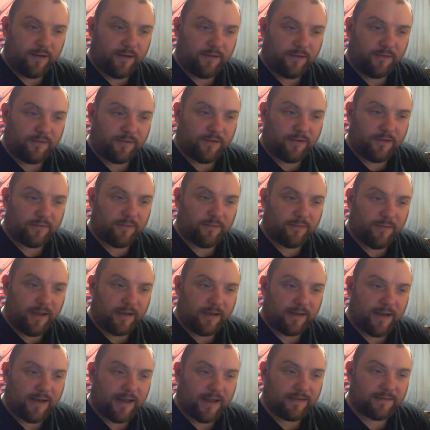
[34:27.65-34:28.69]
are you going to
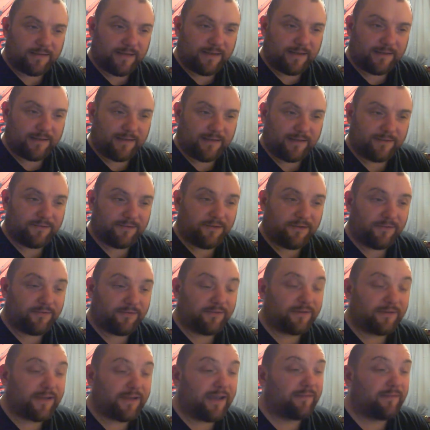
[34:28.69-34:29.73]
make an ant's head slingshot
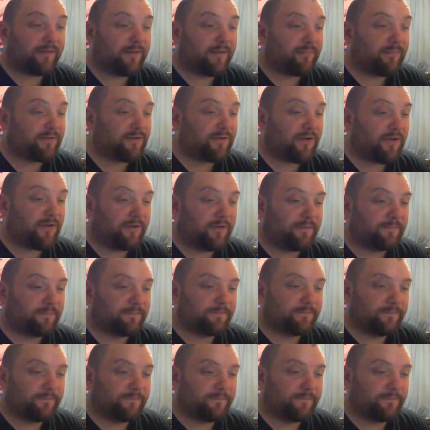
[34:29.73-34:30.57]
for Gamekeeper John?